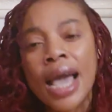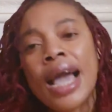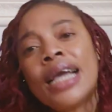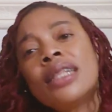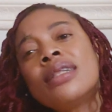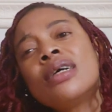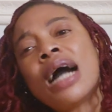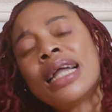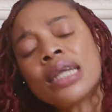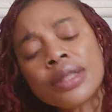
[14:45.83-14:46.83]
And
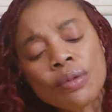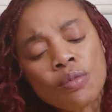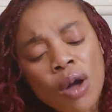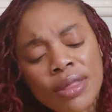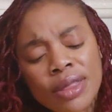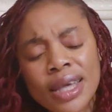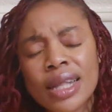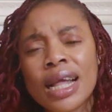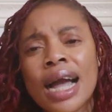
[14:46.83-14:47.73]
another one thing